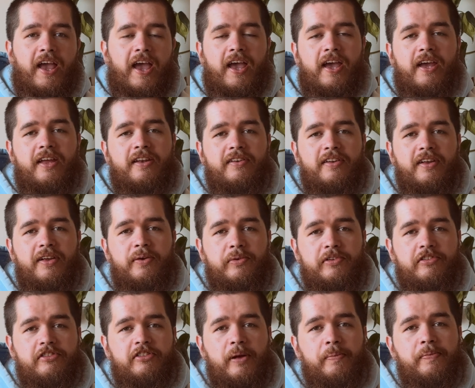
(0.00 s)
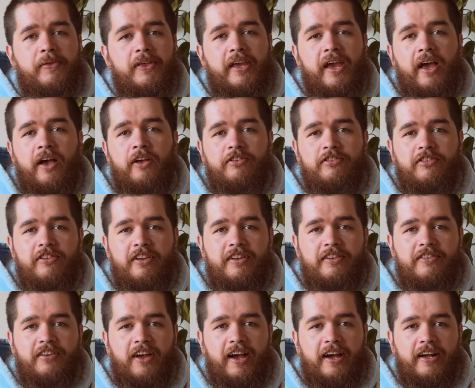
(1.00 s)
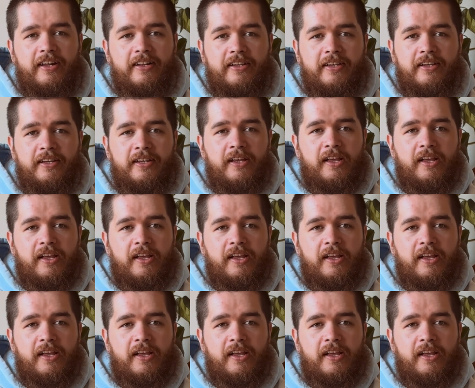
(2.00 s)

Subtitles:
and it was something else entirely.